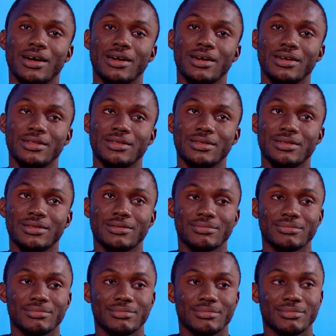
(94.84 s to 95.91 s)
And
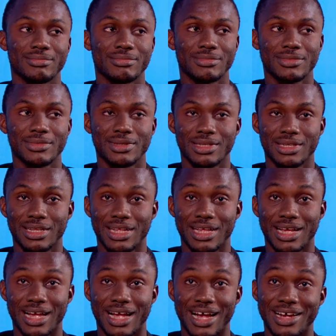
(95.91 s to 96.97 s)

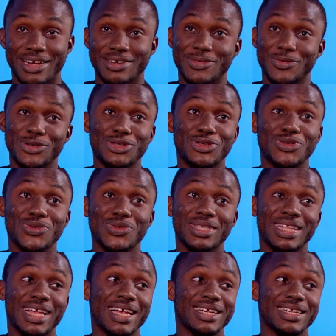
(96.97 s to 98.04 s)
I want to
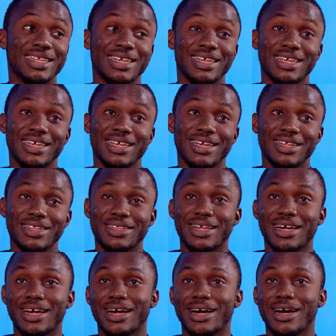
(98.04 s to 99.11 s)
thank the
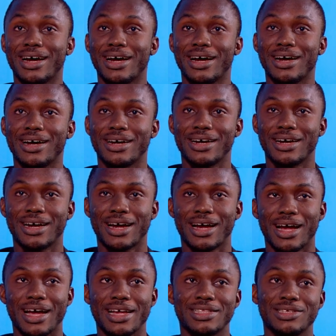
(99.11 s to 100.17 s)
entire
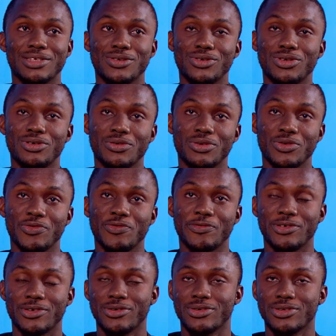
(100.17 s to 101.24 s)
ITU crew
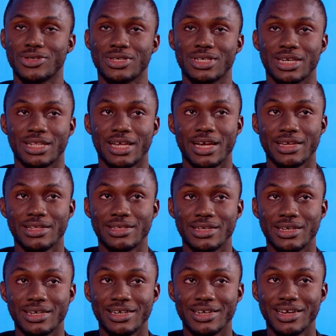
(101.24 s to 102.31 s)
for such an
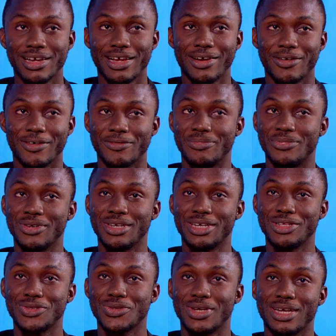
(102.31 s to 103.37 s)
idea of
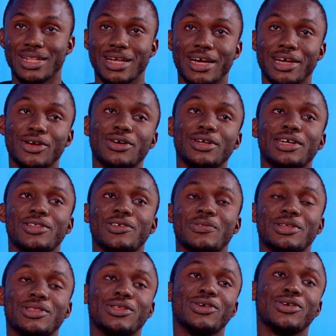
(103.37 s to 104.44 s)
bringing together young
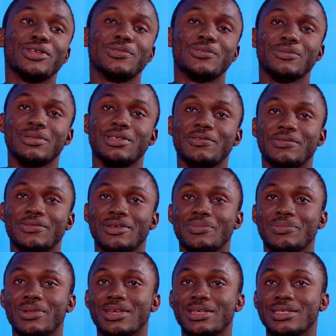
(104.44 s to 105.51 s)
innovators from
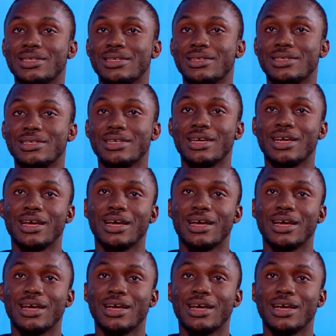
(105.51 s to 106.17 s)
different places